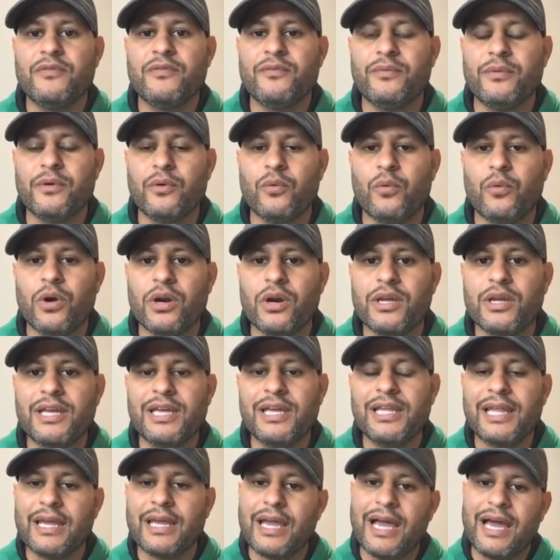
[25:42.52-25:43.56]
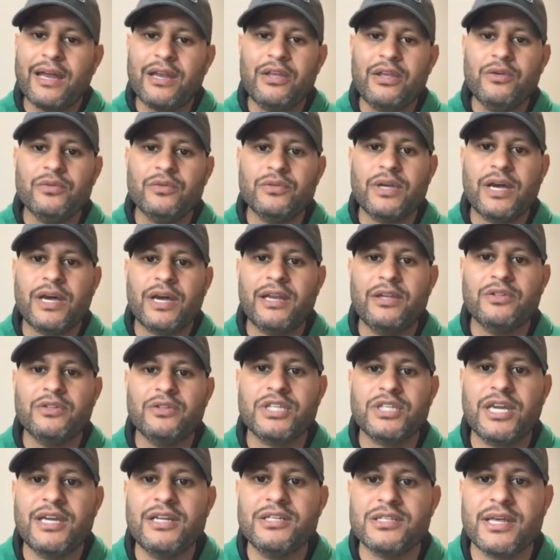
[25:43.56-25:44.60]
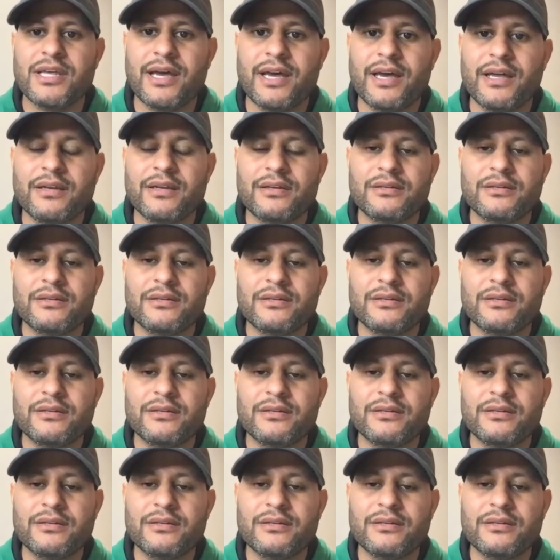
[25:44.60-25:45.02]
working? Like, how do you change that?